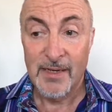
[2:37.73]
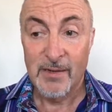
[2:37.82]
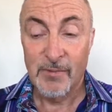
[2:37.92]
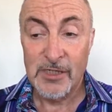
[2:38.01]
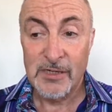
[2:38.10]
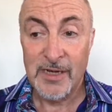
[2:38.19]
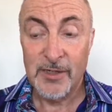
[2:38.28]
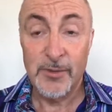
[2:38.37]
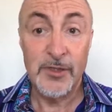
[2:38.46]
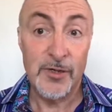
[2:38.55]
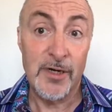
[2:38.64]
which is like
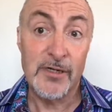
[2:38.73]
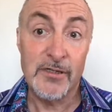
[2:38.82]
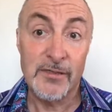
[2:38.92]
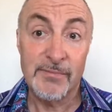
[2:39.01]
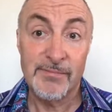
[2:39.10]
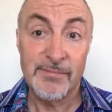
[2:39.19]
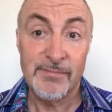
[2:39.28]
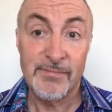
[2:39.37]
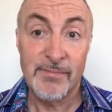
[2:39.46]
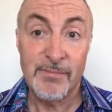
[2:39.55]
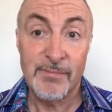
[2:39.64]
doing drugs.
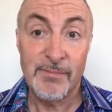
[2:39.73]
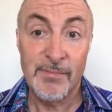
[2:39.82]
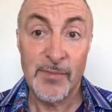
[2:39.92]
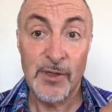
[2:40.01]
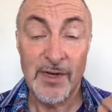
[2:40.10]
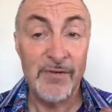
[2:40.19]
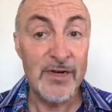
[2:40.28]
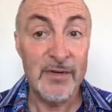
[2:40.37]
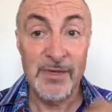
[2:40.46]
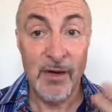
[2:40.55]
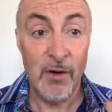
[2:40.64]
You're never going to
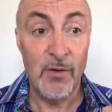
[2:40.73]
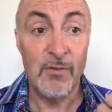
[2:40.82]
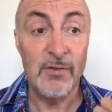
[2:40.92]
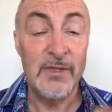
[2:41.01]
be whole,